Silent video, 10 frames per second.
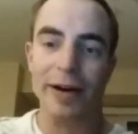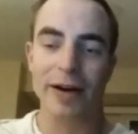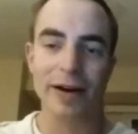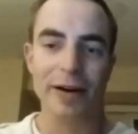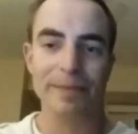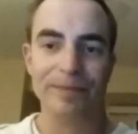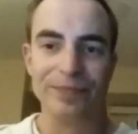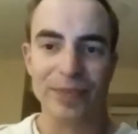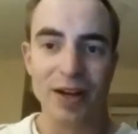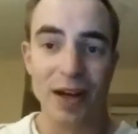
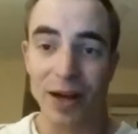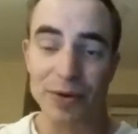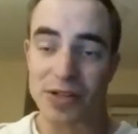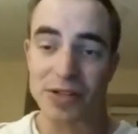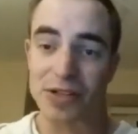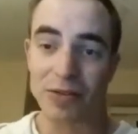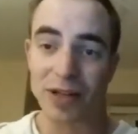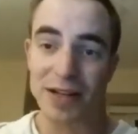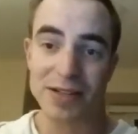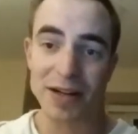I was just too lazy.